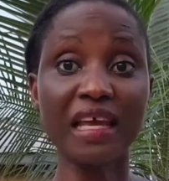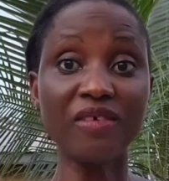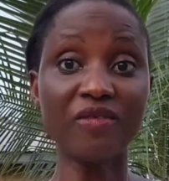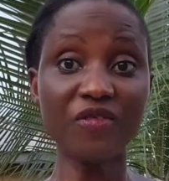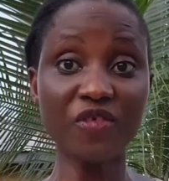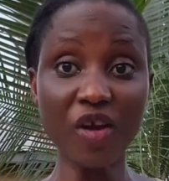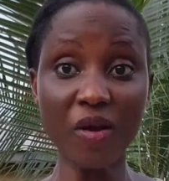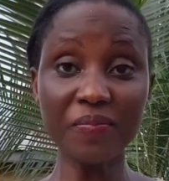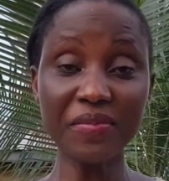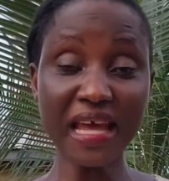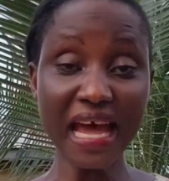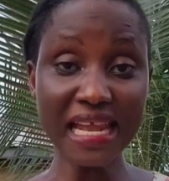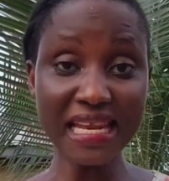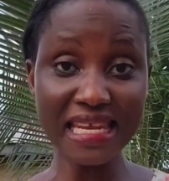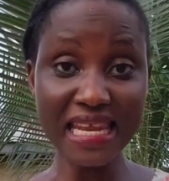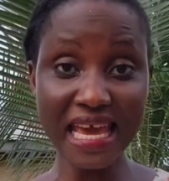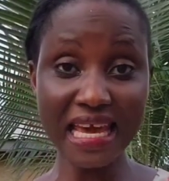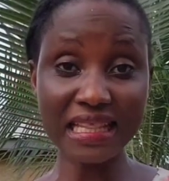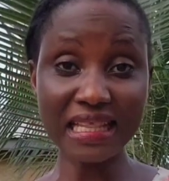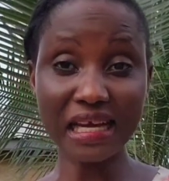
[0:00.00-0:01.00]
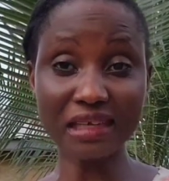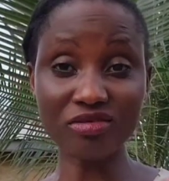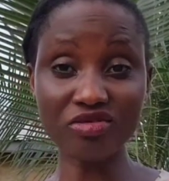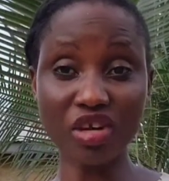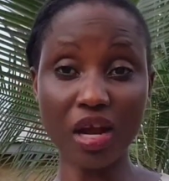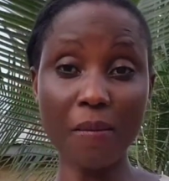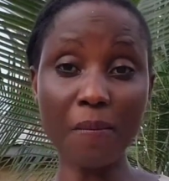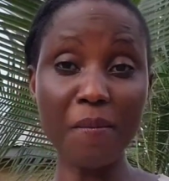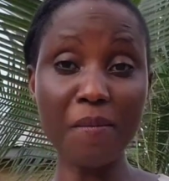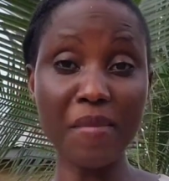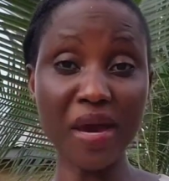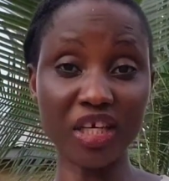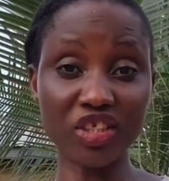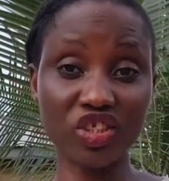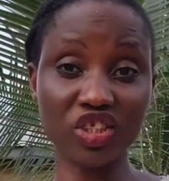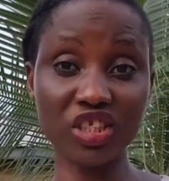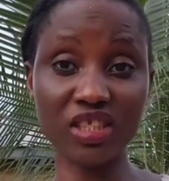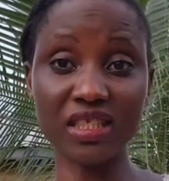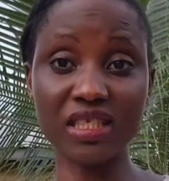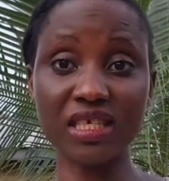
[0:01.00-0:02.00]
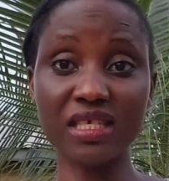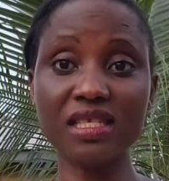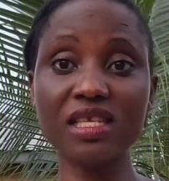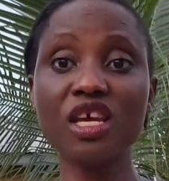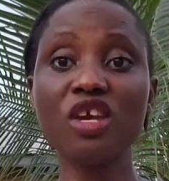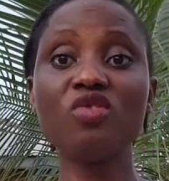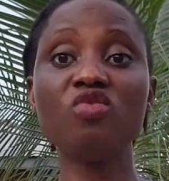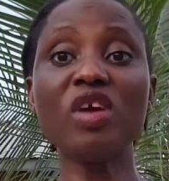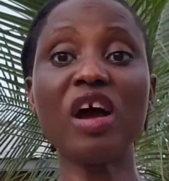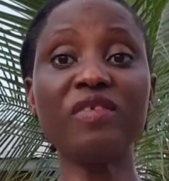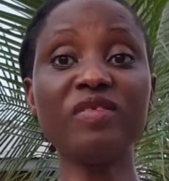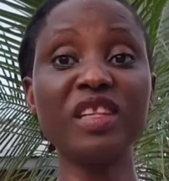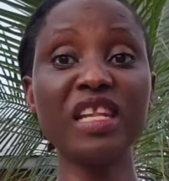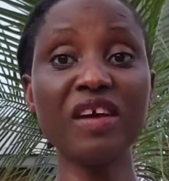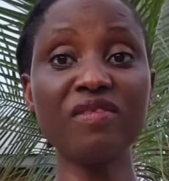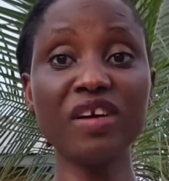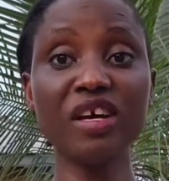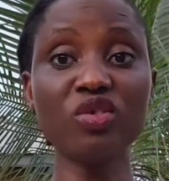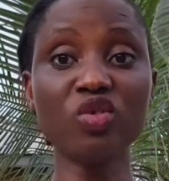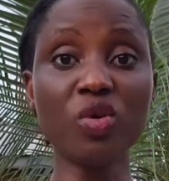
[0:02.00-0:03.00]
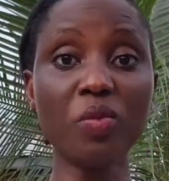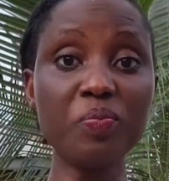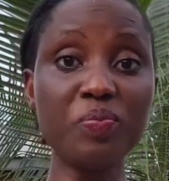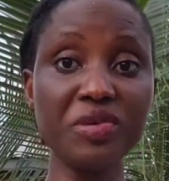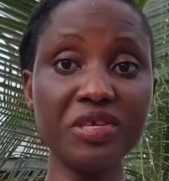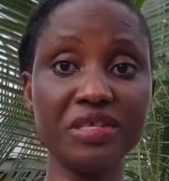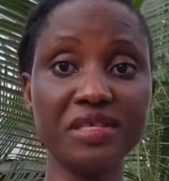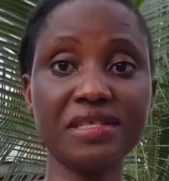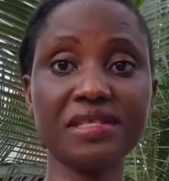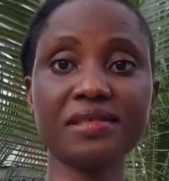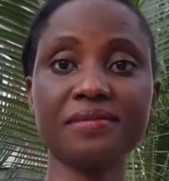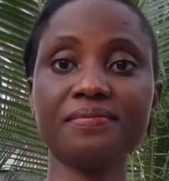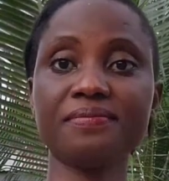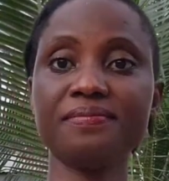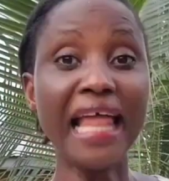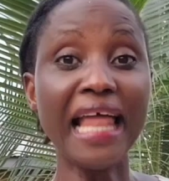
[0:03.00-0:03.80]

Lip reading: From that day that Trump mentioned this, you have never known peace.